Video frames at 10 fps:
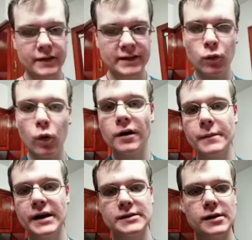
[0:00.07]
Welcome
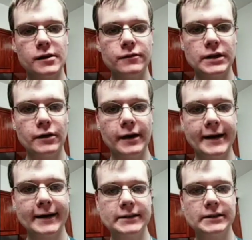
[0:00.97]
back to another video
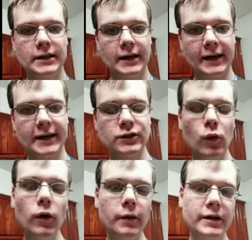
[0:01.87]
guys. And guys, what
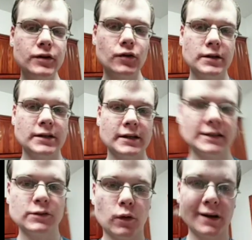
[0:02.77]
we're going to be doing in
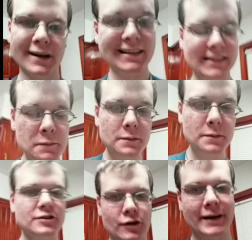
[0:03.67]
this one is I'm going to be
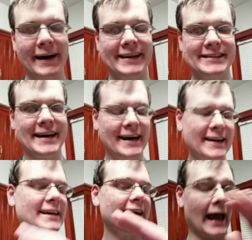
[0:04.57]
showing you guys how to
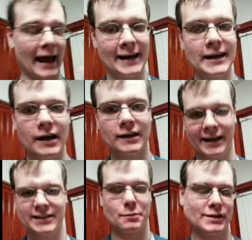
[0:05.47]
get any
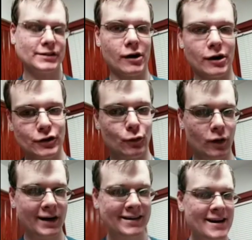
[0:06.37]
Alexa Bliss card you
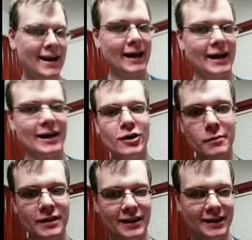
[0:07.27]
want. And you might be
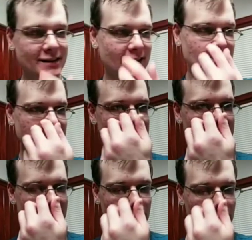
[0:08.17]
thinking like,
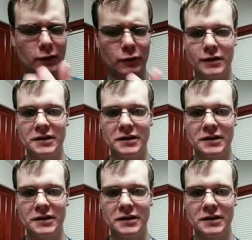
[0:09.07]
like, wait, what?